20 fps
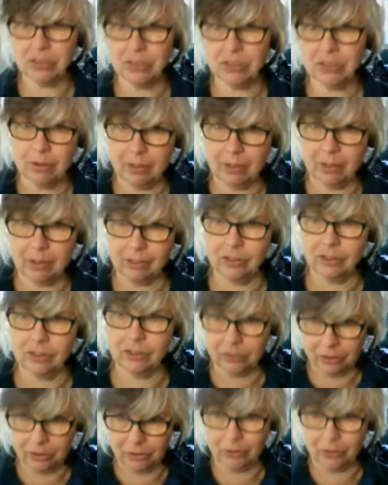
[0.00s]
of these
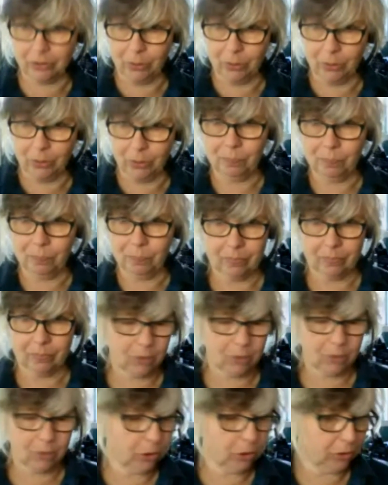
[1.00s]
logistical
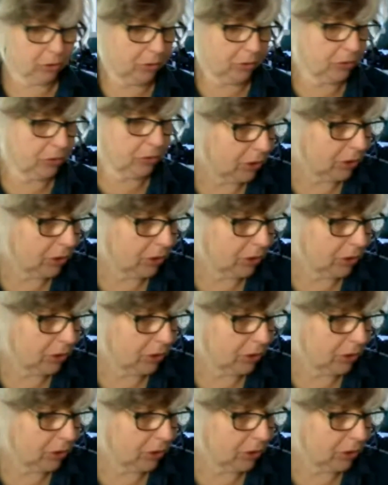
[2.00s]
hurdles,